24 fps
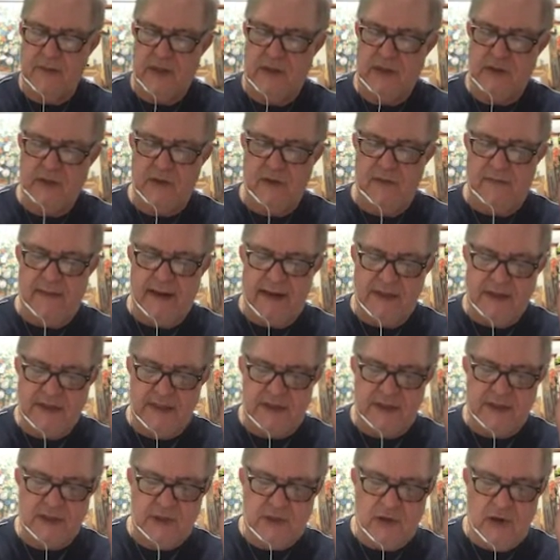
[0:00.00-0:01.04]
So by
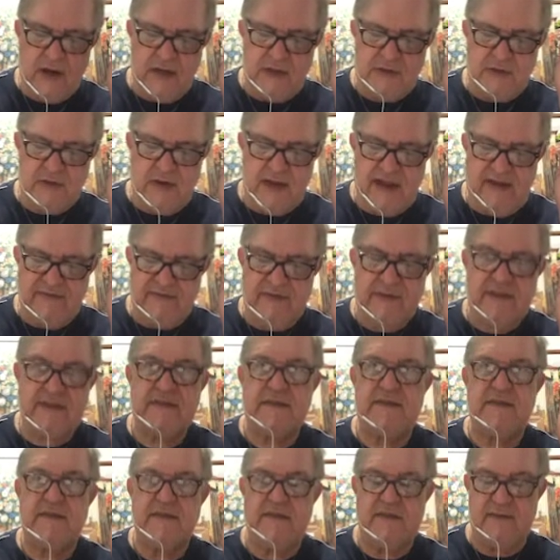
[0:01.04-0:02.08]
this choice, we have
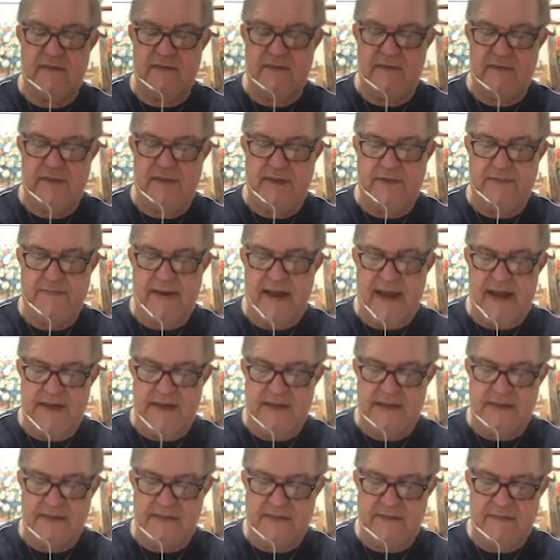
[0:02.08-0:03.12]
this
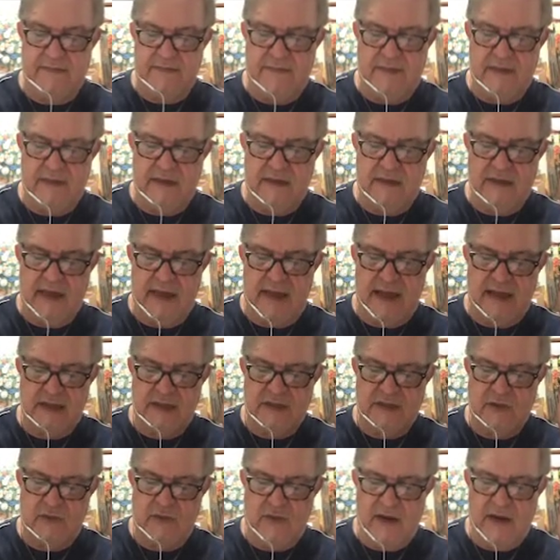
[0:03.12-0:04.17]
balance. Kx
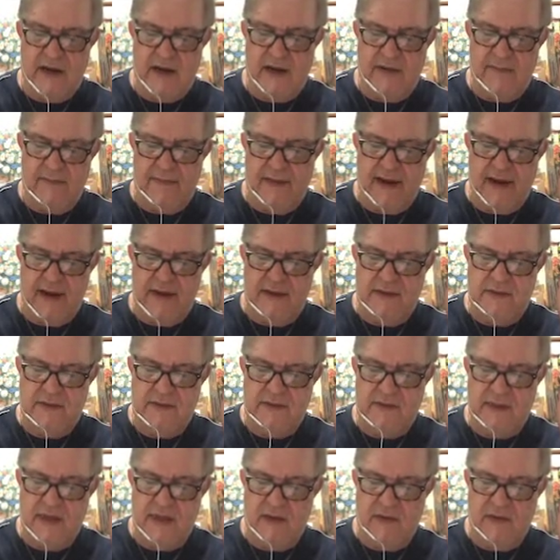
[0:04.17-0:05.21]
squared
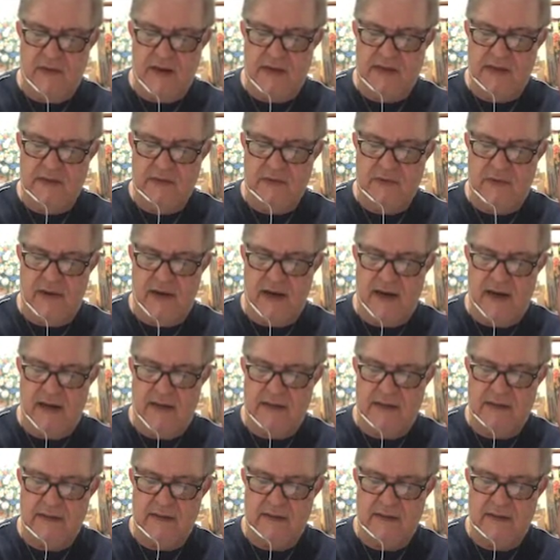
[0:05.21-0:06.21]
minus ky squared